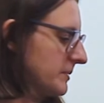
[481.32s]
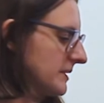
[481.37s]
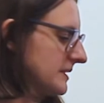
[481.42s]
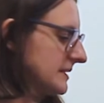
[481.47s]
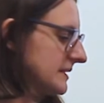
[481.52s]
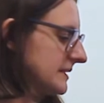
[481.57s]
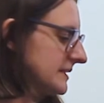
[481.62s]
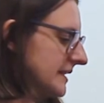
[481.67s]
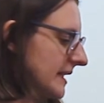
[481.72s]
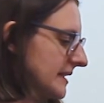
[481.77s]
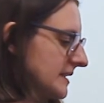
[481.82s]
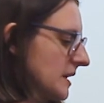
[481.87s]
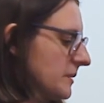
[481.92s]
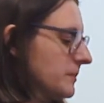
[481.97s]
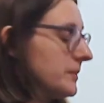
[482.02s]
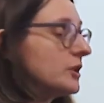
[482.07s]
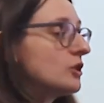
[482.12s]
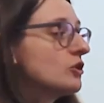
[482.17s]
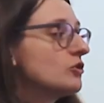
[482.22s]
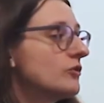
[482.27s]
business, set
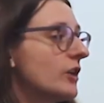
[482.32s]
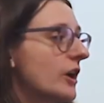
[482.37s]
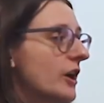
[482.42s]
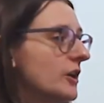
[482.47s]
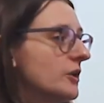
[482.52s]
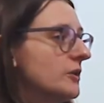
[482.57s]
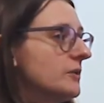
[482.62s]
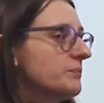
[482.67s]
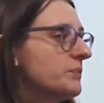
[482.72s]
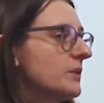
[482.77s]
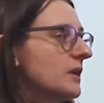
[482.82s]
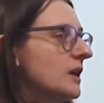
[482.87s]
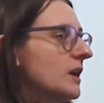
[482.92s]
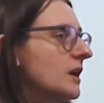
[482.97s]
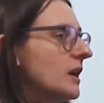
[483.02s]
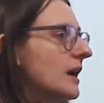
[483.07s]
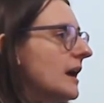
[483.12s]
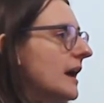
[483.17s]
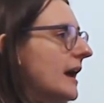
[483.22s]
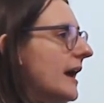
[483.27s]
up and grow
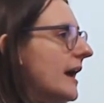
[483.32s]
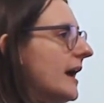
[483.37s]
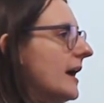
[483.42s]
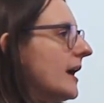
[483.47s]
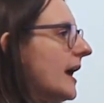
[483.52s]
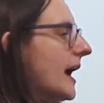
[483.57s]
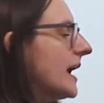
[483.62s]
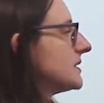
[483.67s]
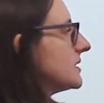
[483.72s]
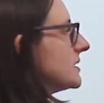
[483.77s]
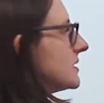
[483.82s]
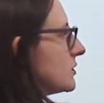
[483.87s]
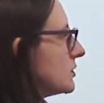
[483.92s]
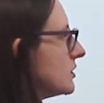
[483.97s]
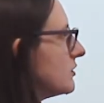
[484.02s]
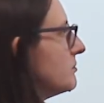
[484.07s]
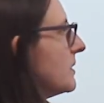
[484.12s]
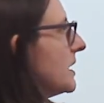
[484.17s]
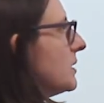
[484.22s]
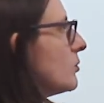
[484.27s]
as a
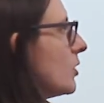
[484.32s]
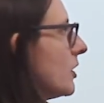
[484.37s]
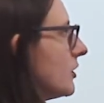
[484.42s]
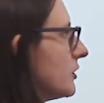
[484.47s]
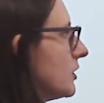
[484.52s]
sort of meanwhile